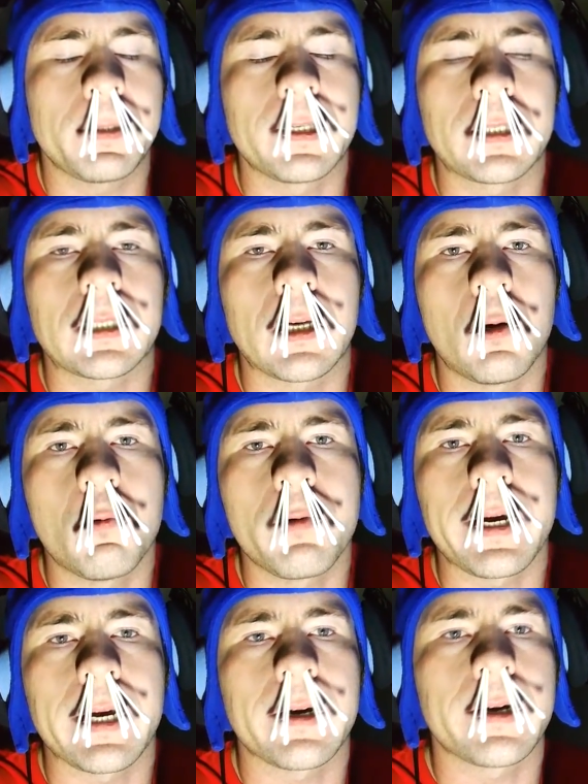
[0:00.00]
feels so
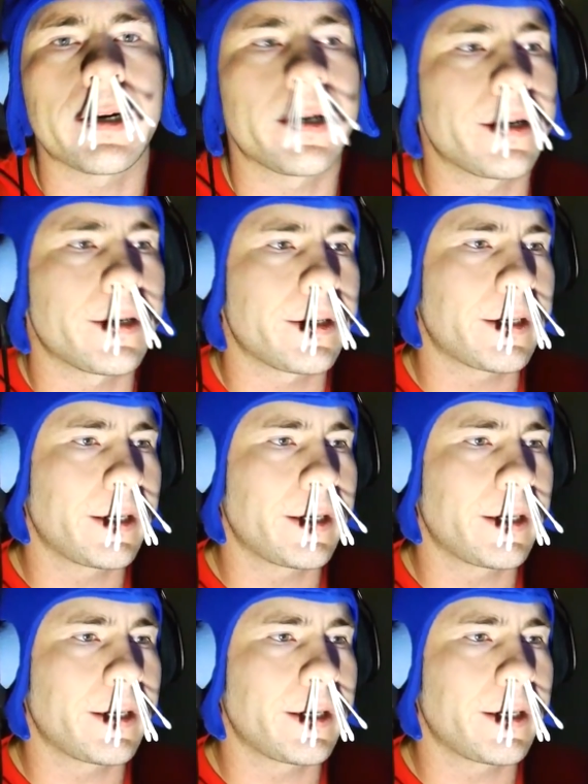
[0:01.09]
weird.